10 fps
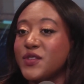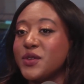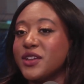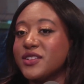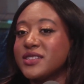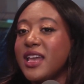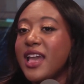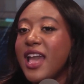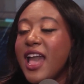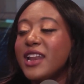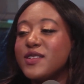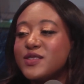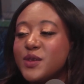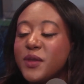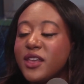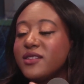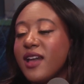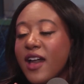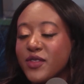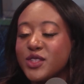few years. And to me,
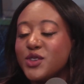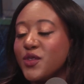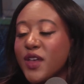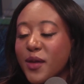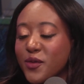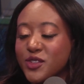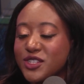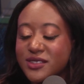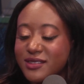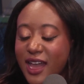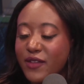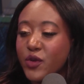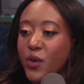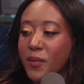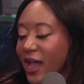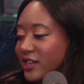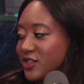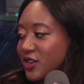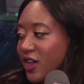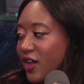having the two of them was just kind of a
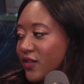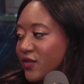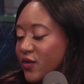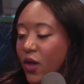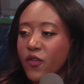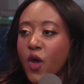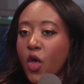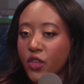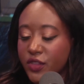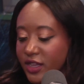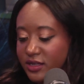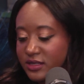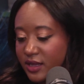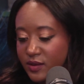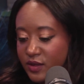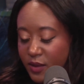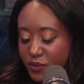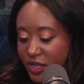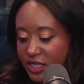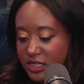reminder of all the things that
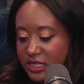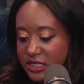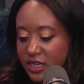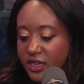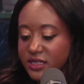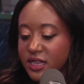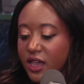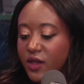BET does.